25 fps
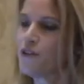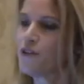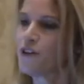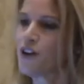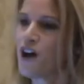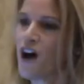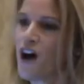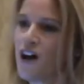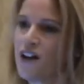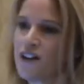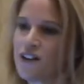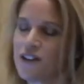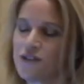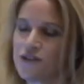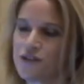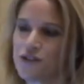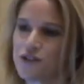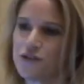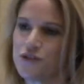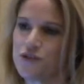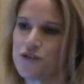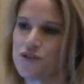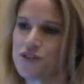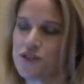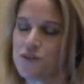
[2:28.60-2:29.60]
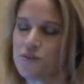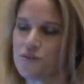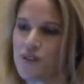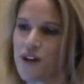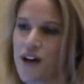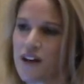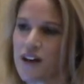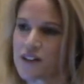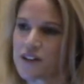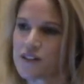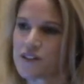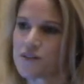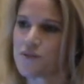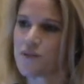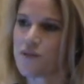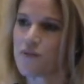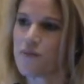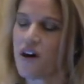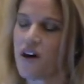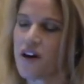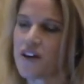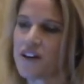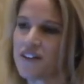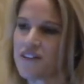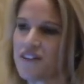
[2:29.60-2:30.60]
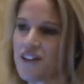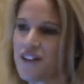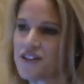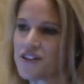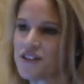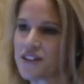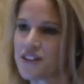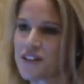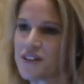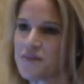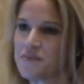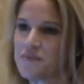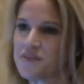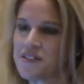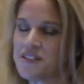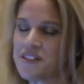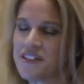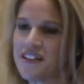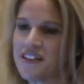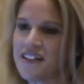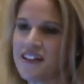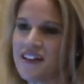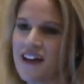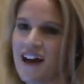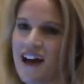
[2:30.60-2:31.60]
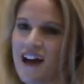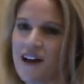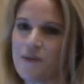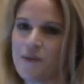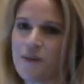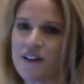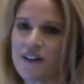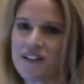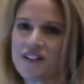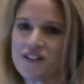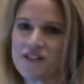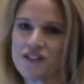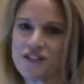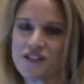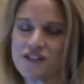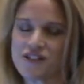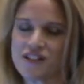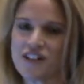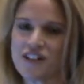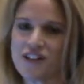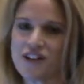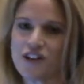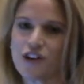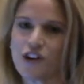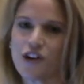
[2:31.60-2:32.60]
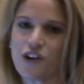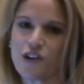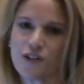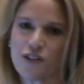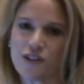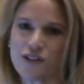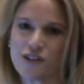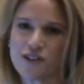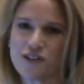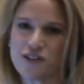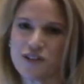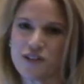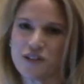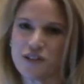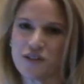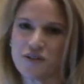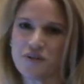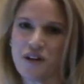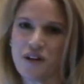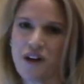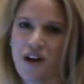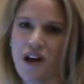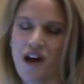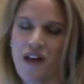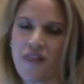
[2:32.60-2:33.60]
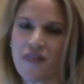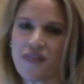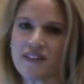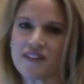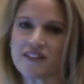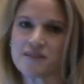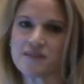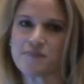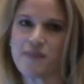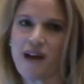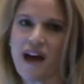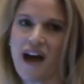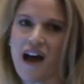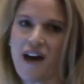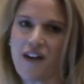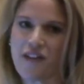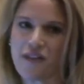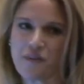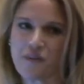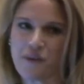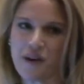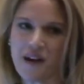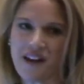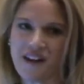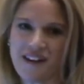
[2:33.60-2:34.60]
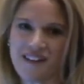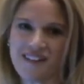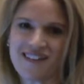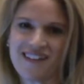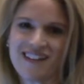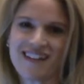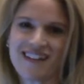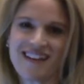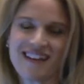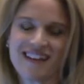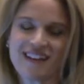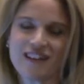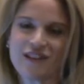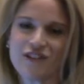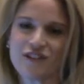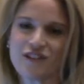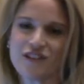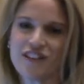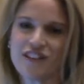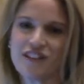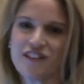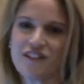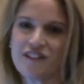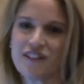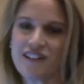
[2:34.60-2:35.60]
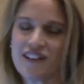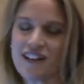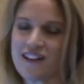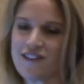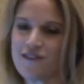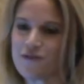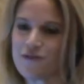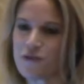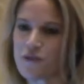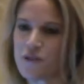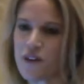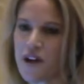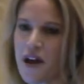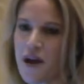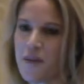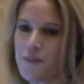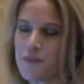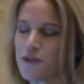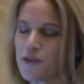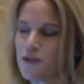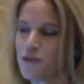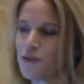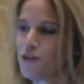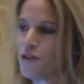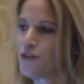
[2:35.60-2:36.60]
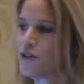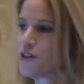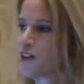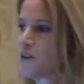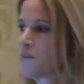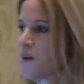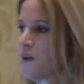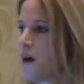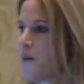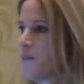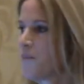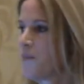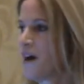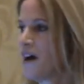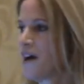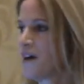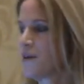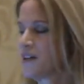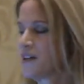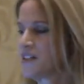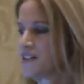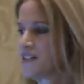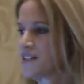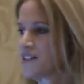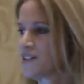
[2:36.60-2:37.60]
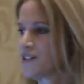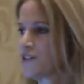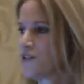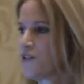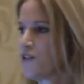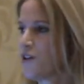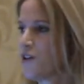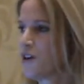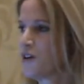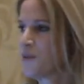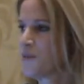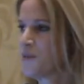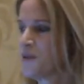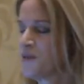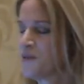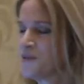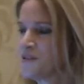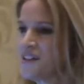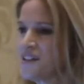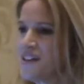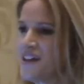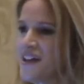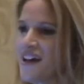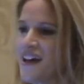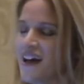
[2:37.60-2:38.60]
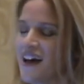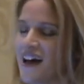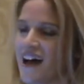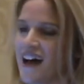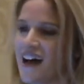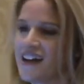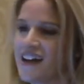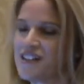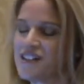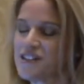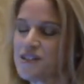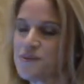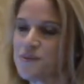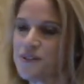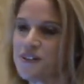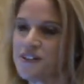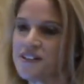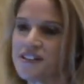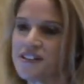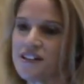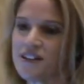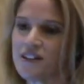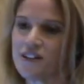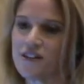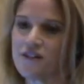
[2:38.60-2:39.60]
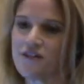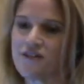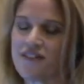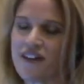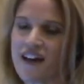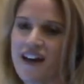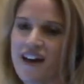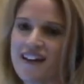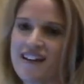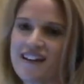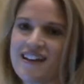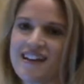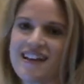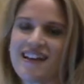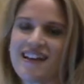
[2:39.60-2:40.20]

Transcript: or not you choose to practice with BodyLogicMD, I want to just encourage you on this pathway. You're here at A4M, you're learning about bioidentical hormones. I just want to tell you that